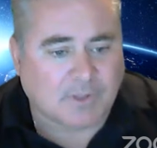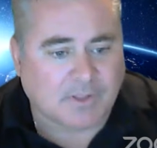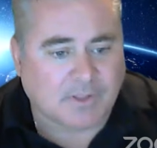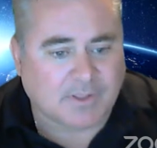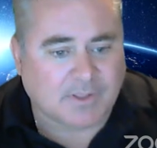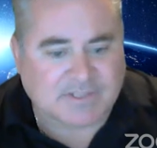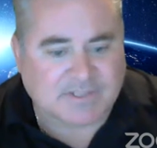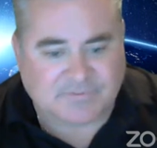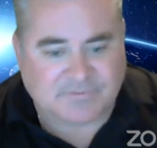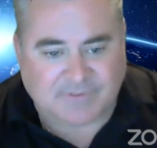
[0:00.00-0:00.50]

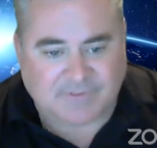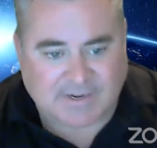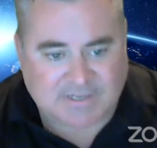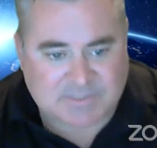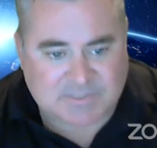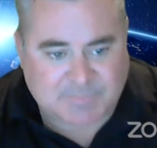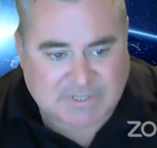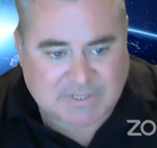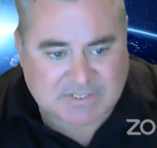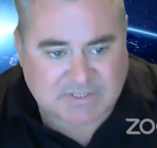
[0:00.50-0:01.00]
It's very
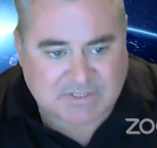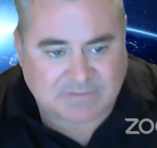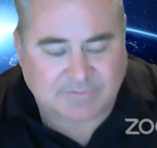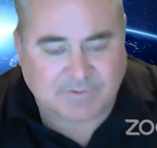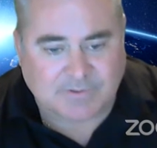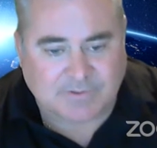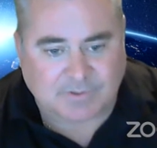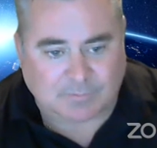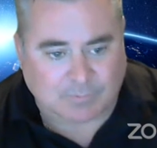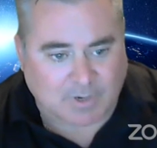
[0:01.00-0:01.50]
expensive
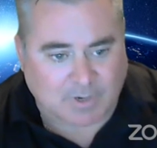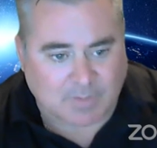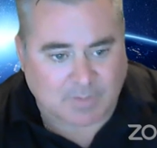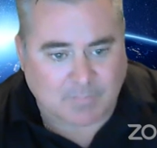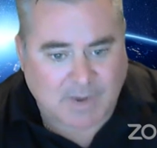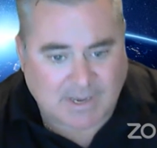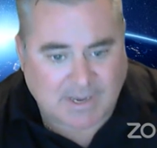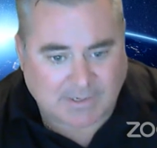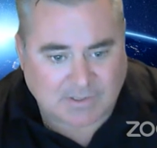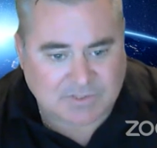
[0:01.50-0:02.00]
to run
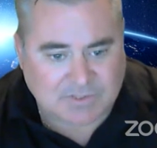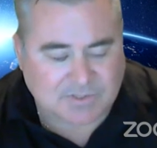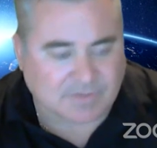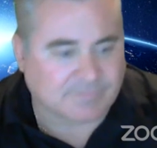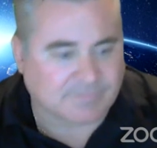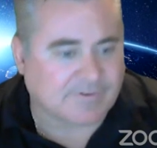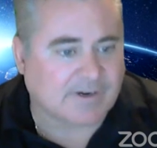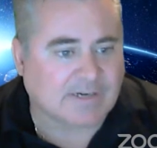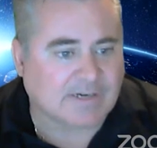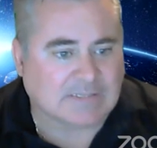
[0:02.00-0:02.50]
miners.
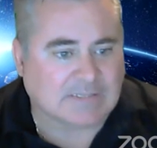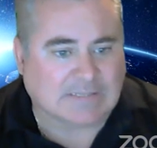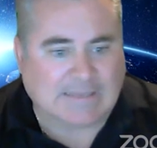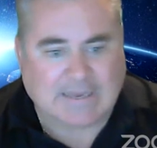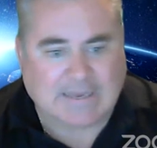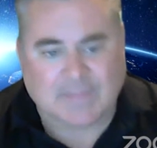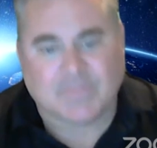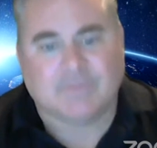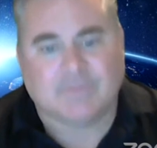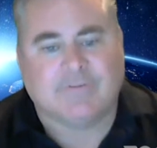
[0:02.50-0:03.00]
They're very
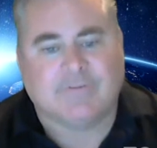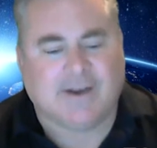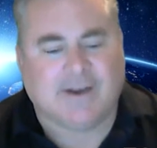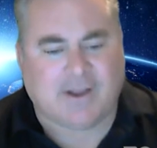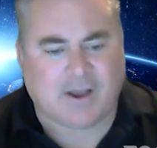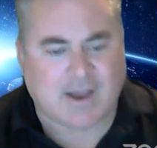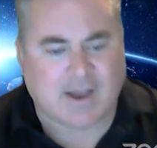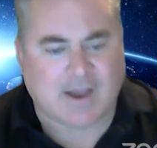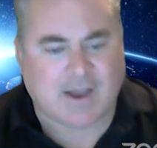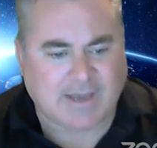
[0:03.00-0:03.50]
loud, they're very
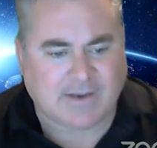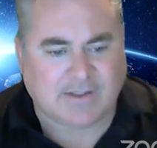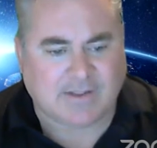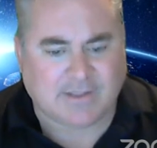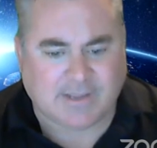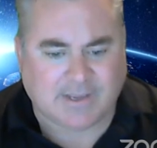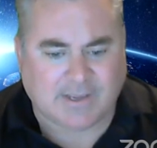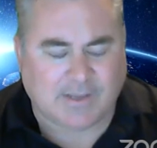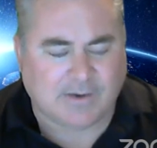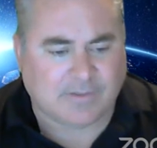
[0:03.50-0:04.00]
hot,
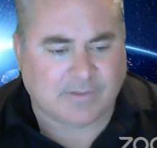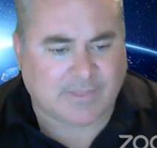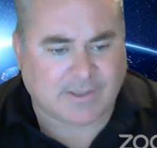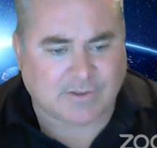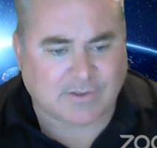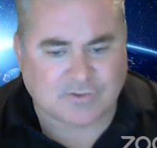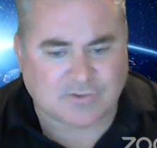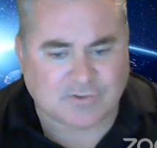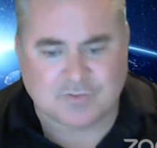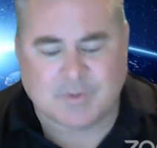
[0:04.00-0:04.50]
and they
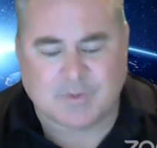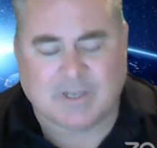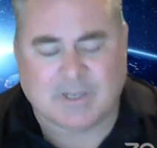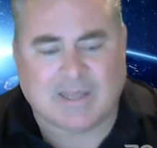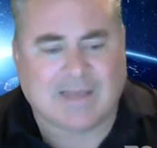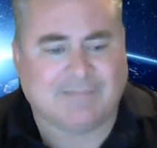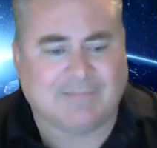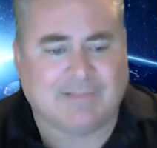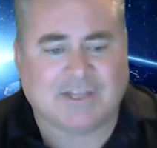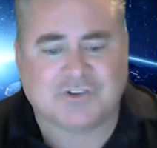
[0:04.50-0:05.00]
consume a
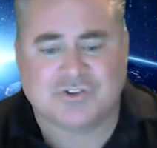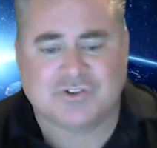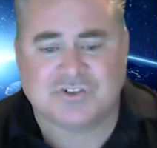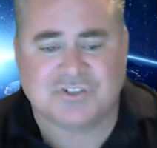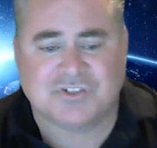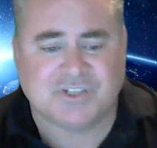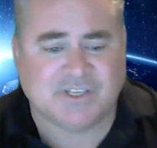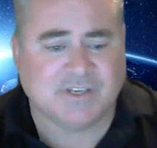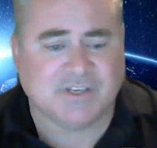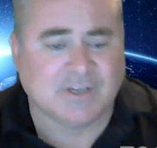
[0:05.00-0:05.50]
lot of
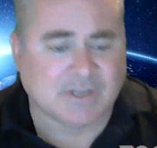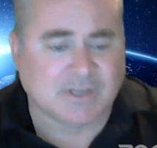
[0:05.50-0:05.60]
electricity.